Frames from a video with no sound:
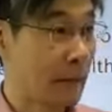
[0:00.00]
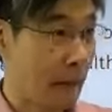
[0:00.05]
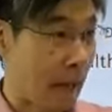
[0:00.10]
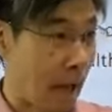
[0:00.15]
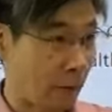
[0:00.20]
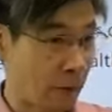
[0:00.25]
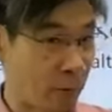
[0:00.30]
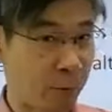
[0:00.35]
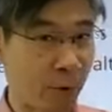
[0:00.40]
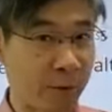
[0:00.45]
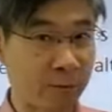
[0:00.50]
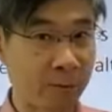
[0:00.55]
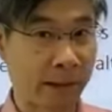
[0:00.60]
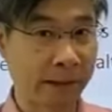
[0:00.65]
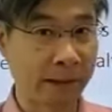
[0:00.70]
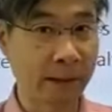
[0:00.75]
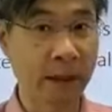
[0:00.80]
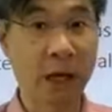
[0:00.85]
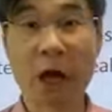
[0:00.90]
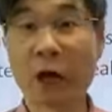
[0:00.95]
How do you print
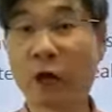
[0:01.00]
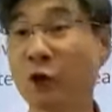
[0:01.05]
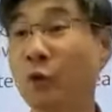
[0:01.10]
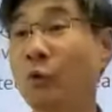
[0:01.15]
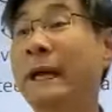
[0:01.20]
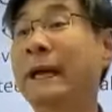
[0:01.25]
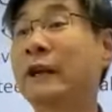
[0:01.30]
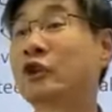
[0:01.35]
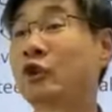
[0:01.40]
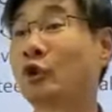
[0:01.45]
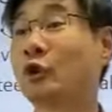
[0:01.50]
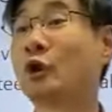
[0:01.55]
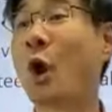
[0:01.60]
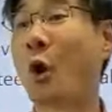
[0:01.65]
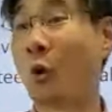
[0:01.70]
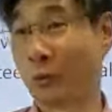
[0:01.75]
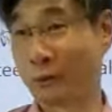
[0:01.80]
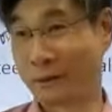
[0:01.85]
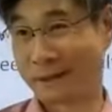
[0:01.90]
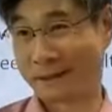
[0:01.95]
money? You issue
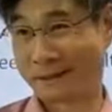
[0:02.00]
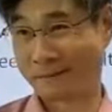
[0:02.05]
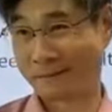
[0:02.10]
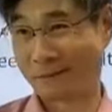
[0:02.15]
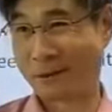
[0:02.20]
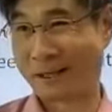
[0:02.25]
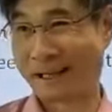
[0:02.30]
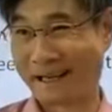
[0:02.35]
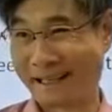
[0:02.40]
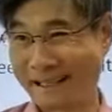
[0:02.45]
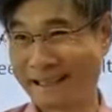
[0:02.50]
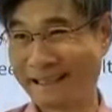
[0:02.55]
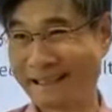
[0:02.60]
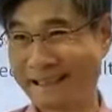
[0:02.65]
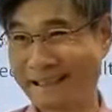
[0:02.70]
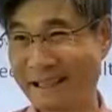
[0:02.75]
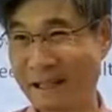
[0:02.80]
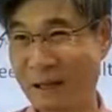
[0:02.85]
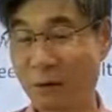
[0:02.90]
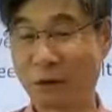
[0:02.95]
loans, okay?
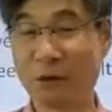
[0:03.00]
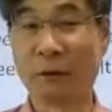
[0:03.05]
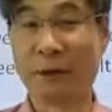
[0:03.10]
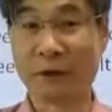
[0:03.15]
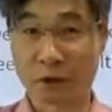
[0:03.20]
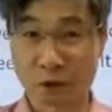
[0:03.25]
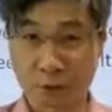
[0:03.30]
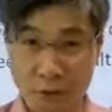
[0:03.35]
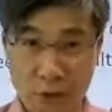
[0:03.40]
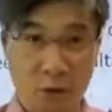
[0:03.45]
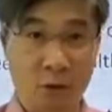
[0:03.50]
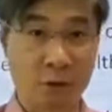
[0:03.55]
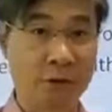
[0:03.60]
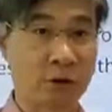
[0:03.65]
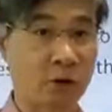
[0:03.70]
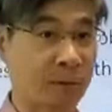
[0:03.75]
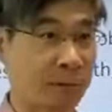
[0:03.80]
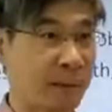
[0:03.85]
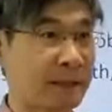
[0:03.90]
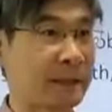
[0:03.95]
When you issue
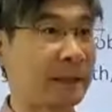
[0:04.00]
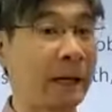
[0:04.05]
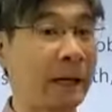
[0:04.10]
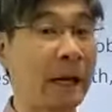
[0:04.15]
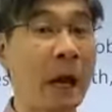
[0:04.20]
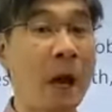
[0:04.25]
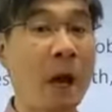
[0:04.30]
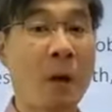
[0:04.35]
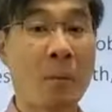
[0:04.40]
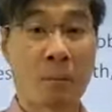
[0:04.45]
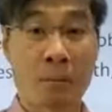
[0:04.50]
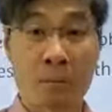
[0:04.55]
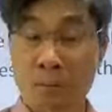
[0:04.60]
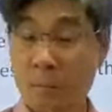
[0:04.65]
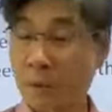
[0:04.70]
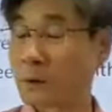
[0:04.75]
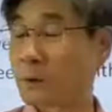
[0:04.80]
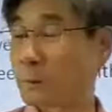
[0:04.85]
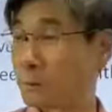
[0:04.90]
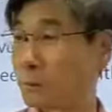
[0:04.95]
loans, you're just basically
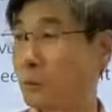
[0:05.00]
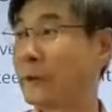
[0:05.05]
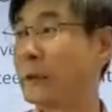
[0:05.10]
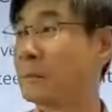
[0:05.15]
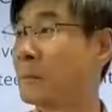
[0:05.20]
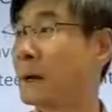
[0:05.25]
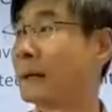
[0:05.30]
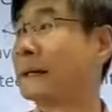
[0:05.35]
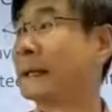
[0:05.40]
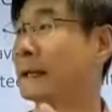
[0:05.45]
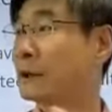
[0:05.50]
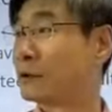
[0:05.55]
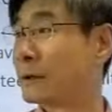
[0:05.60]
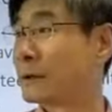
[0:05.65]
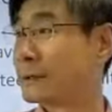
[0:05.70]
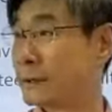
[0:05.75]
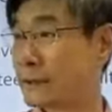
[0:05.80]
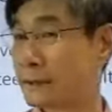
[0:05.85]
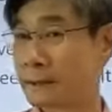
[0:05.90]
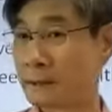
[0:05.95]
putting money into
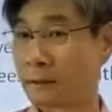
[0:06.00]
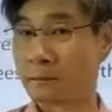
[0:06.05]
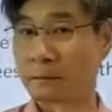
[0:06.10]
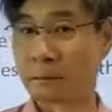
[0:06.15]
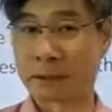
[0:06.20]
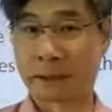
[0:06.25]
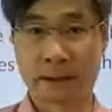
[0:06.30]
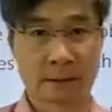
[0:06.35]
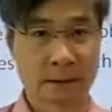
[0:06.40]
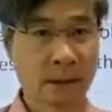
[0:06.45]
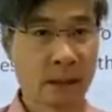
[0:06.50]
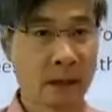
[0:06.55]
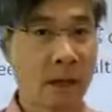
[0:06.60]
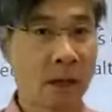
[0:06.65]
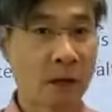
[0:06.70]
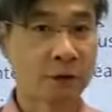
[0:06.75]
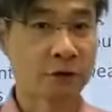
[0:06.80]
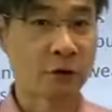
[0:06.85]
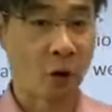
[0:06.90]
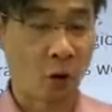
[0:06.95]
the system, okay?
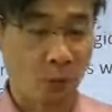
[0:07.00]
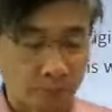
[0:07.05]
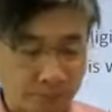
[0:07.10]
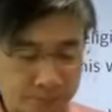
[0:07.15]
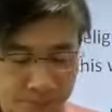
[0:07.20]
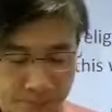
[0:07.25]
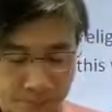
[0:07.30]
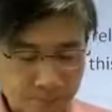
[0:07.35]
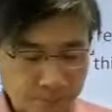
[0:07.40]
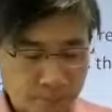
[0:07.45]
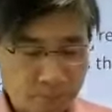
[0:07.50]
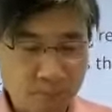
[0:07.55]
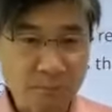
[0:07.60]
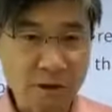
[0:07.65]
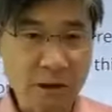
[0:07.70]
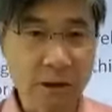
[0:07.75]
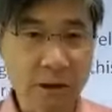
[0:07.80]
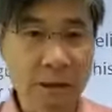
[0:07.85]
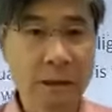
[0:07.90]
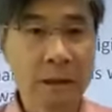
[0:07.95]
So,
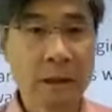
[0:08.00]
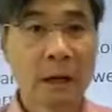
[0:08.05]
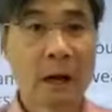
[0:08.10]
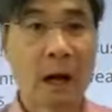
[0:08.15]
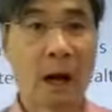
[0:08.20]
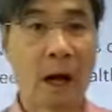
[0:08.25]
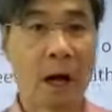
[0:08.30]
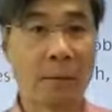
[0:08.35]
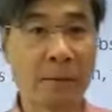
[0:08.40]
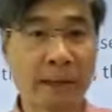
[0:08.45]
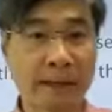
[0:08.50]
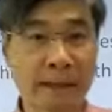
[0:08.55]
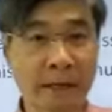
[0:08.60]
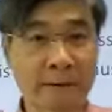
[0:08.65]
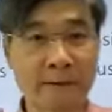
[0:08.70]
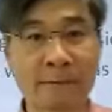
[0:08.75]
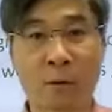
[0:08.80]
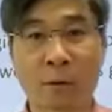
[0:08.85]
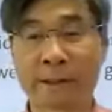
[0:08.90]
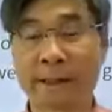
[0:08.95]
in
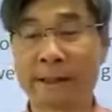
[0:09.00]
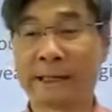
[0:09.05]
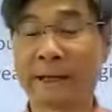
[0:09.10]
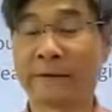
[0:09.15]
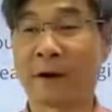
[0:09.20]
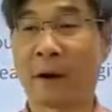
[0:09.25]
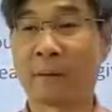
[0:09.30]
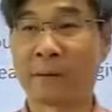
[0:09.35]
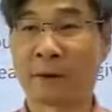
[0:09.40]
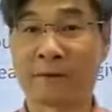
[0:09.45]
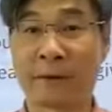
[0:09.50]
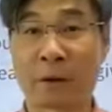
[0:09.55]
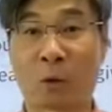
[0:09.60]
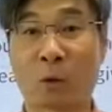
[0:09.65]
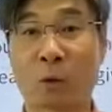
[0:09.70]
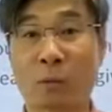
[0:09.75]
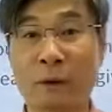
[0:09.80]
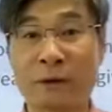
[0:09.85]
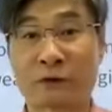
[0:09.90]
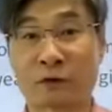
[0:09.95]
1914, they developed the
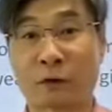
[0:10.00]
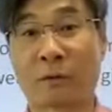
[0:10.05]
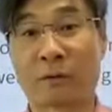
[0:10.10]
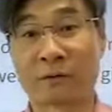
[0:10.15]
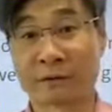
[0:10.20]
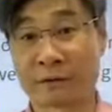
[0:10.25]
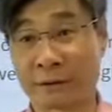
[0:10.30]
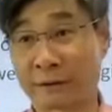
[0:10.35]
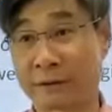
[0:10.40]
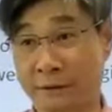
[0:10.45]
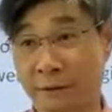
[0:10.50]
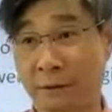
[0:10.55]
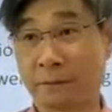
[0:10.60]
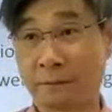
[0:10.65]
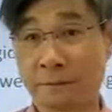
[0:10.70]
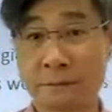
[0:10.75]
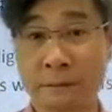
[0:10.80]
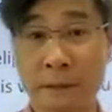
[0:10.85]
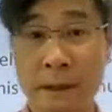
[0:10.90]
Federal Reserve System.